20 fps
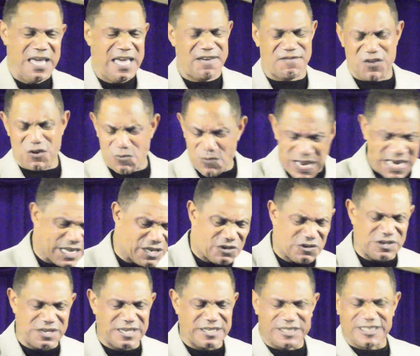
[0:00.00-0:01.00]
If you're really who
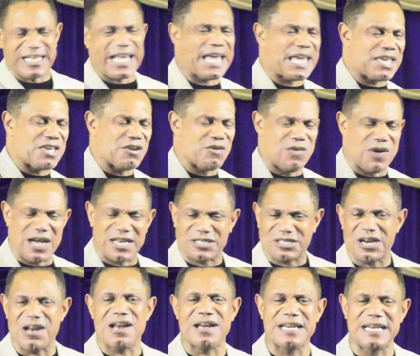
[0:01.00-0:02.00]
you say you are,
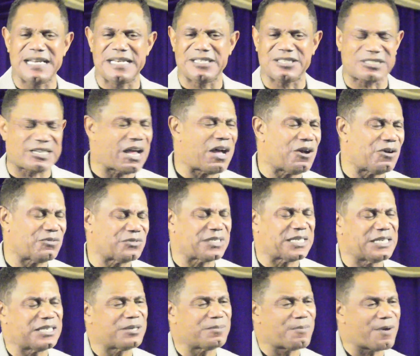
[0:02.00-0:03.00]
turn these stones
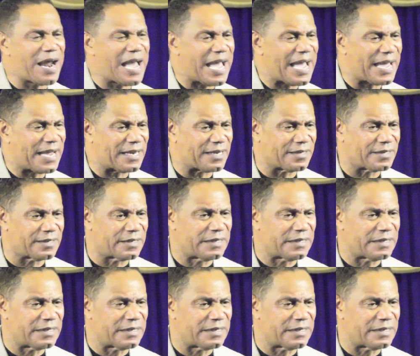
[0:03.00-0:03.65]
into bread.